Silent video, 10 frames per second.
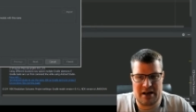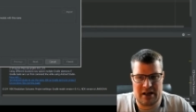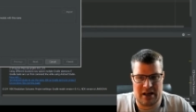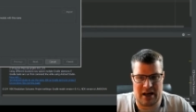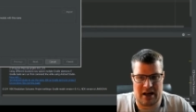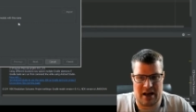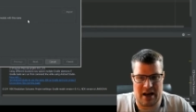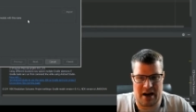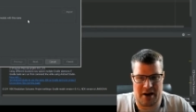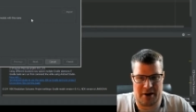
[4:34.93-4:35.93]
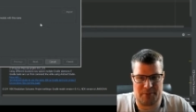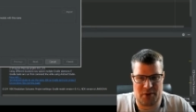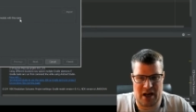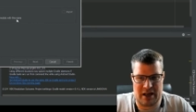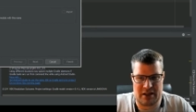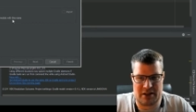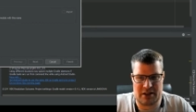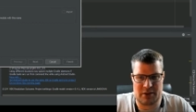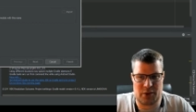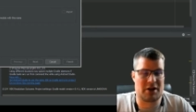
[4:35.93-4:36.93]
in here and it
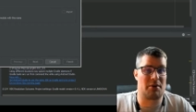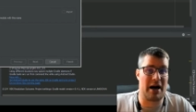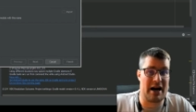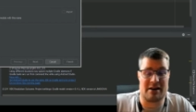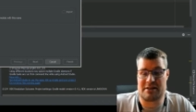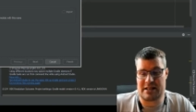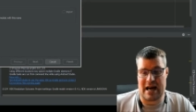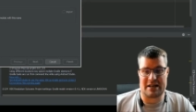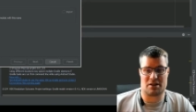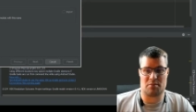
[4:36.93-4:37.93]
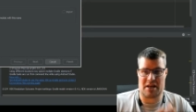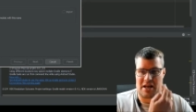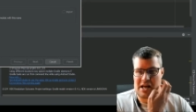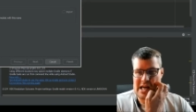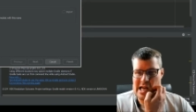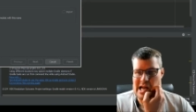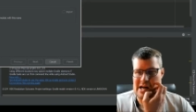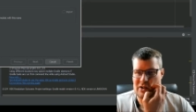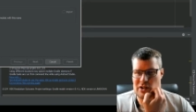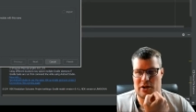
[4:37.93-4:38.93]
requires that to be here.
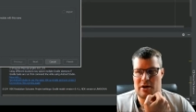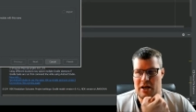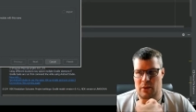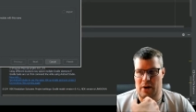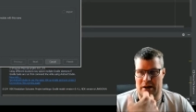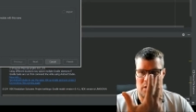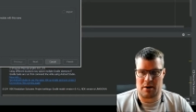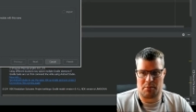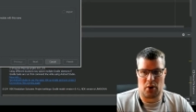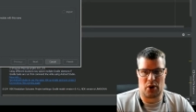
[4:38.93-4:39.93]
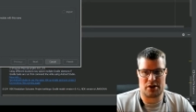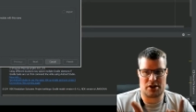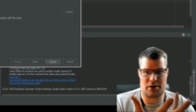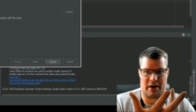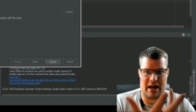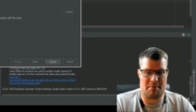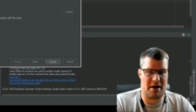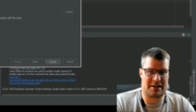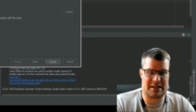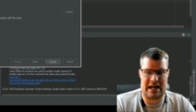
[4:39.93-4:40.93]
So when you import your
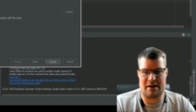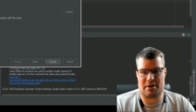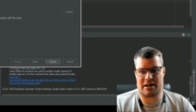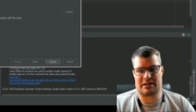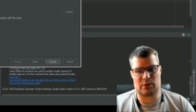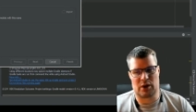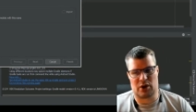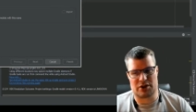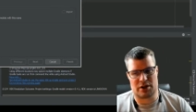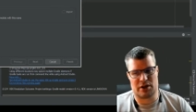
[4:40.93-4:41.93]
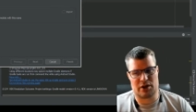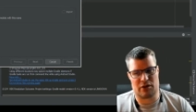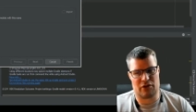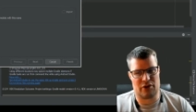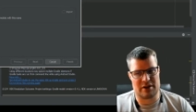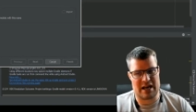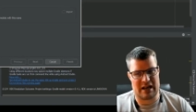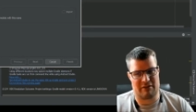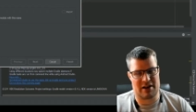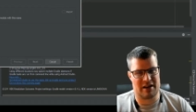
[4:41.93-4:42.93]
APKX library, it will also look for the
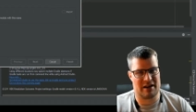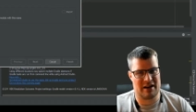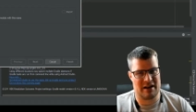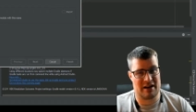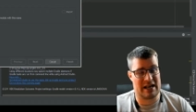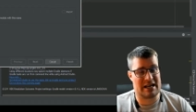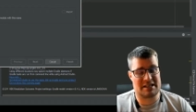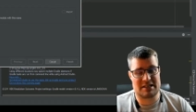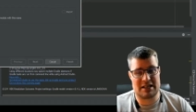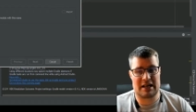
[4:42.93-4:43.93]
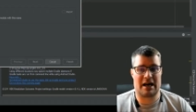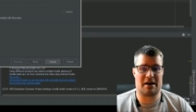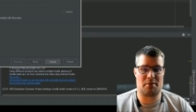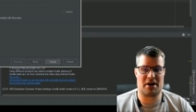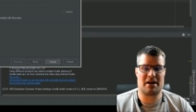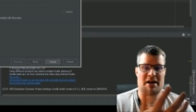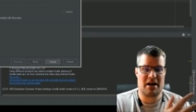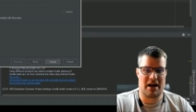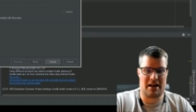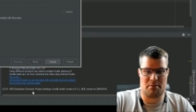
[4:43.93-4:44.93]
LV uh, licensing library
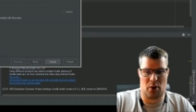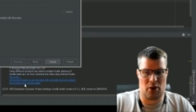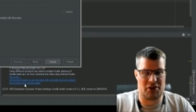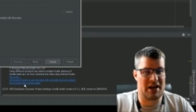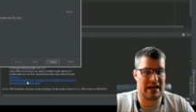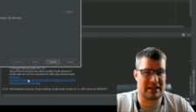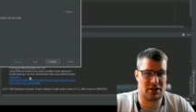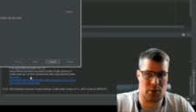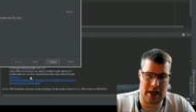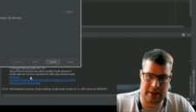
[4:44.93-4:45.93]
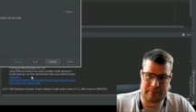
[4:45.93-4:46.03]
and import that as well.